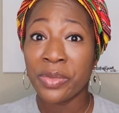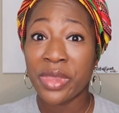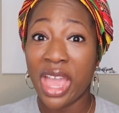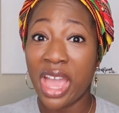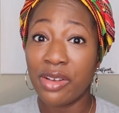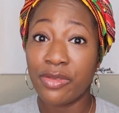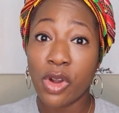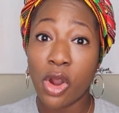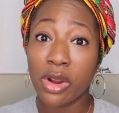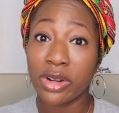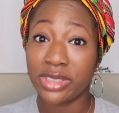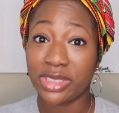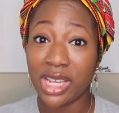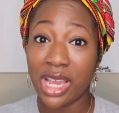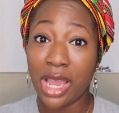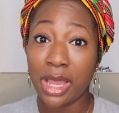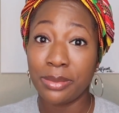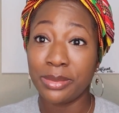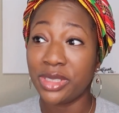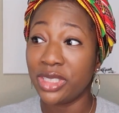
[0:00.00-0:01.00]
have hard
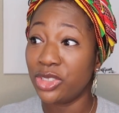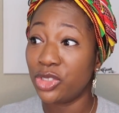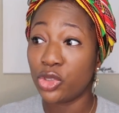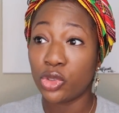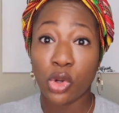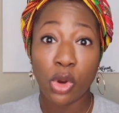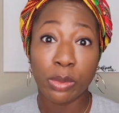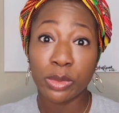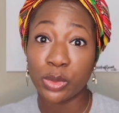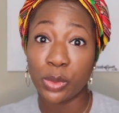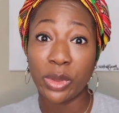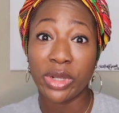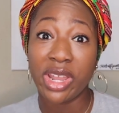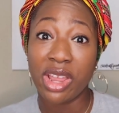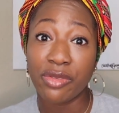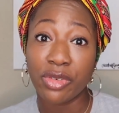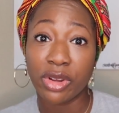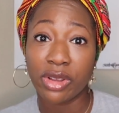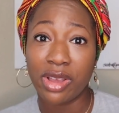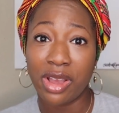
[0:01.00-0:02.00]
times and storms will
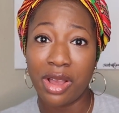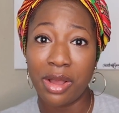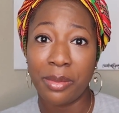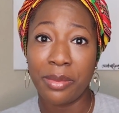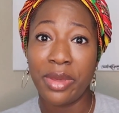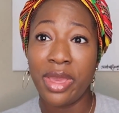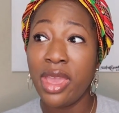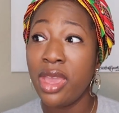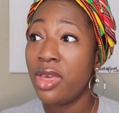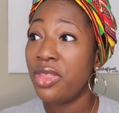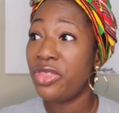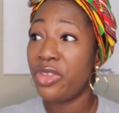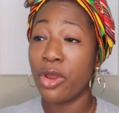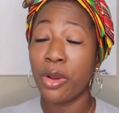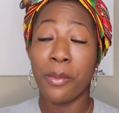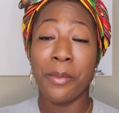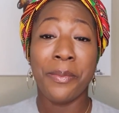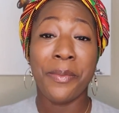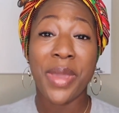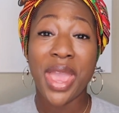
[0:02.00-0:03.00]
never come. There
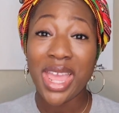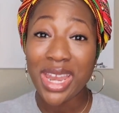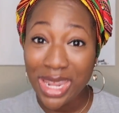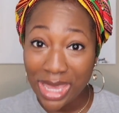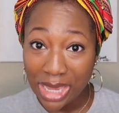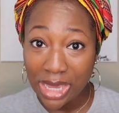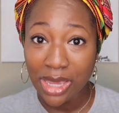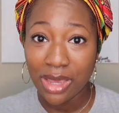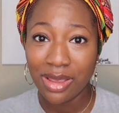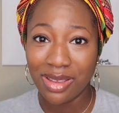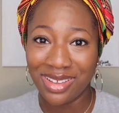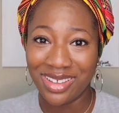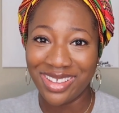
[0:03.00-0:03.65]
are many,